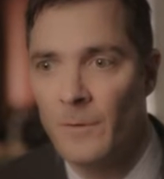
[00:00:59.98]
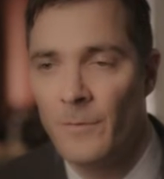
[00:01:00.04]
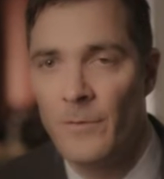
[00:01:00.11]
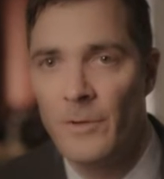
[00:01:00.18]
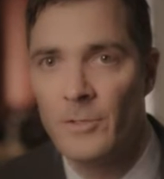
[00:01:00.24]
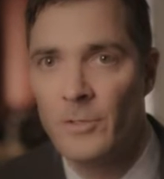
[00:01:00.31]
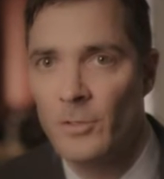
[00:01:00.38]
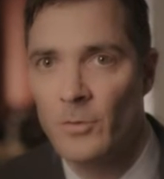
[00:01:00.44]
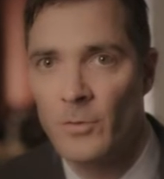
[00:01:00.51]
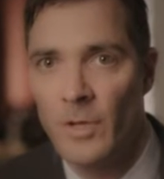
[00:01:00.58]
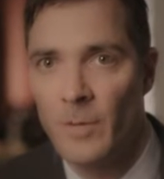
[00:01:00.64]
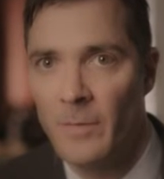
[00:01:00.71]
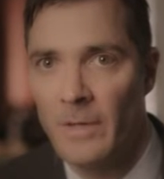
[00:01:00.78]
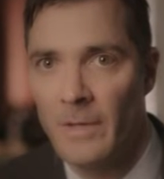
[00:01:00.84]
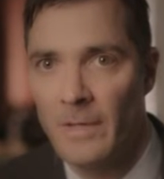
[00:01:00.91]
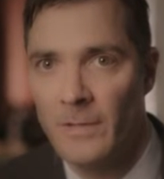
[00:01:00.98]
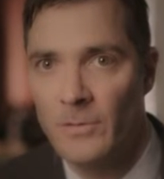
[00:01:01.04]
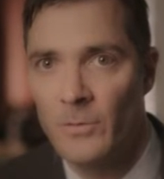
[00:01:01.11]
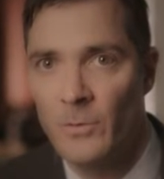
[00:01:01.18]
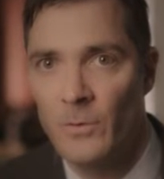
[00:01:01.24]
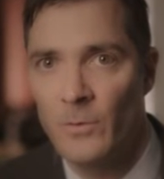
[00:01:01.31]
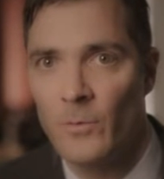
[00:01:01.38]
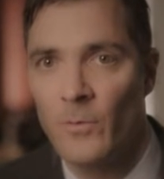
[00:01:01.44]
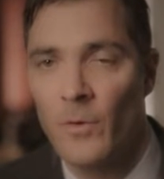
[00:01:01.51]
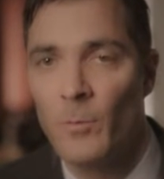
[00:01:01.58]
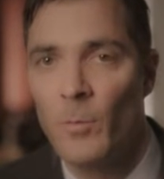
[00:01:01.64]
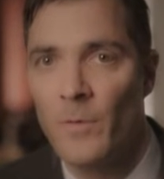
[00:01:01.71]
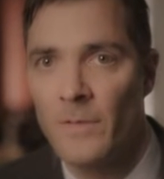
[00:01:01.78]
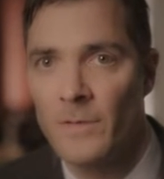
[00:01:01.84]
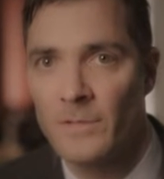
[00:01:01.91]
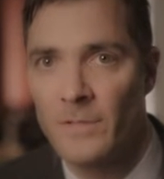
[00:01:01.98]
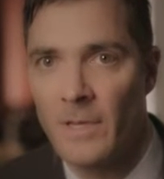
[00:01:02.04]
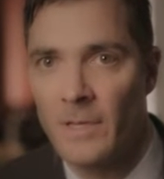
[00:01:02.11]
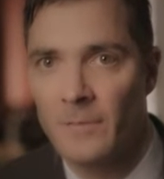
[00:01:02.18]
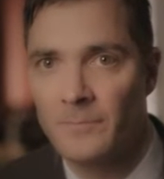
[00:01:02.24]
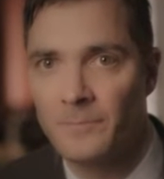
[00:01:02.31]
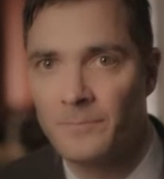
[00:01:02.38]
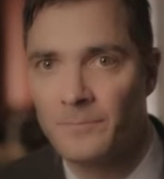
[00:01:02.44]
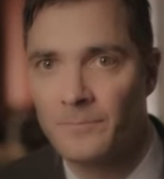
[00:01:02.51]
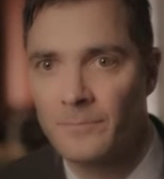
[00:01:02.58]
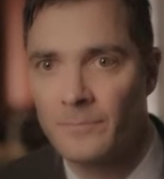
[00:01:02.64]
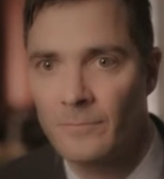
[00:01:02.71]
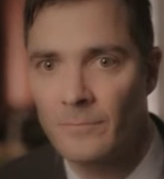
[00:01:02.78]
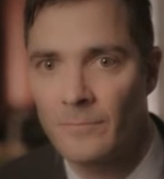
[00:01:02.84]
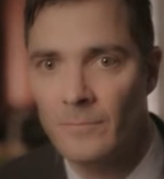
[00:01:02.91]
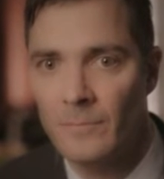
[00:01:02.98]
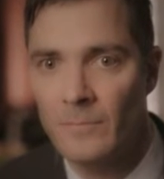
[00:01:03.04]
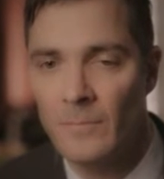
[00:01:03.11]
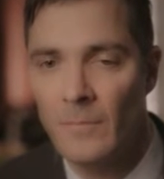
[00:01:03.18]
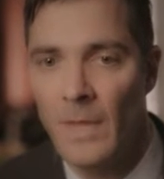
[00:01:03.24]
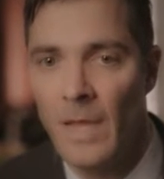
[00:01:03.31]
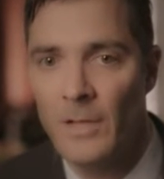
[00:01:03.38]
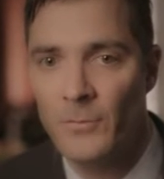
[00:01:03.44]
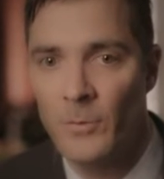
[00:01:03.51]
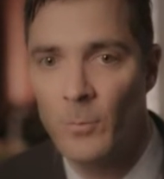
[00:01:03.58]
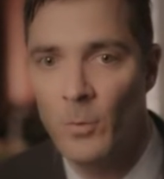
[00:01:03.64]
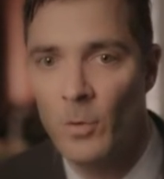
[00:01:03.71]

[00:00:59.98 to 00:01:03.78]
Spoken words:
efficient treatment is to remove the skin. And it's